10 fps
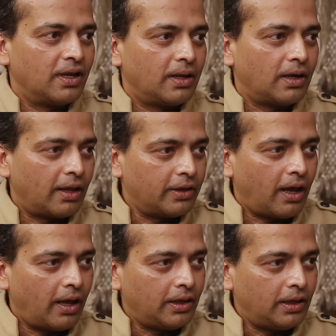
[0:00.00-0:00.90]
and other
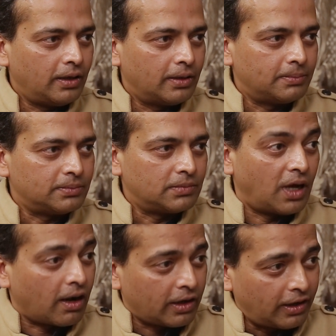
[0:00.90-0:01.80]
high
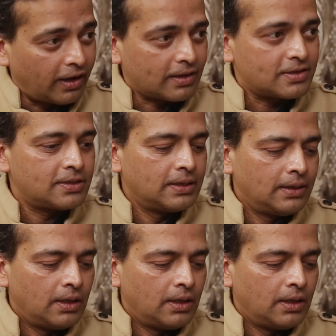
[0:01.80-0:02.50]
architects.